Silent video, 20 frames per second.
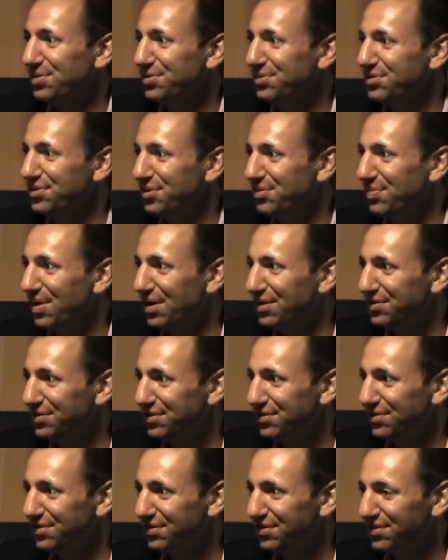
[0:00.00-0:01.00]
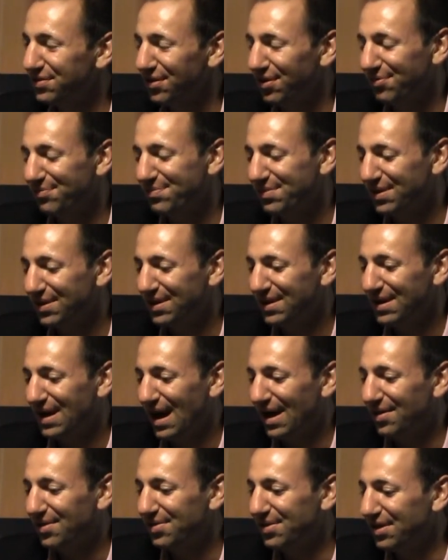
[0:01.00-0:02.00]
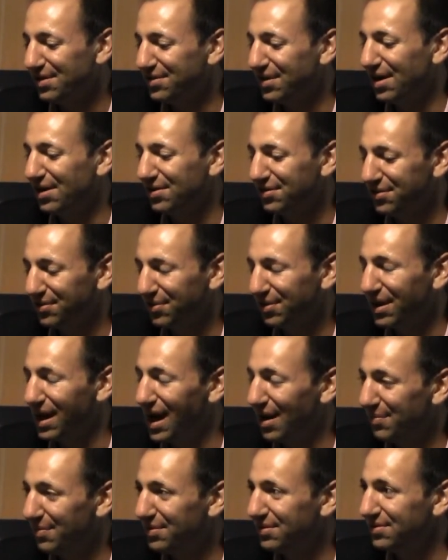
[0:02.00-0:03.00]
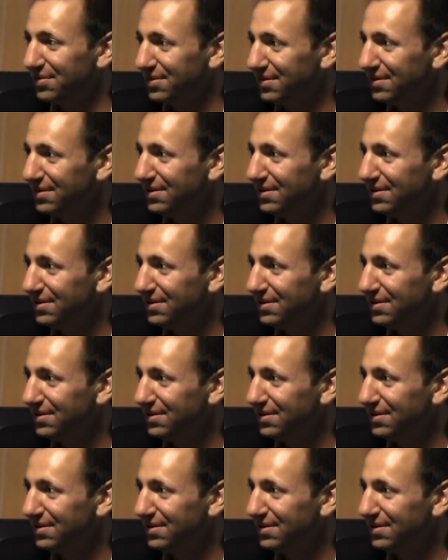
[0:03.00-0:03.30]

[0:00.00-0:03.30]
lose their pensions? And so I think that's honestly what happened.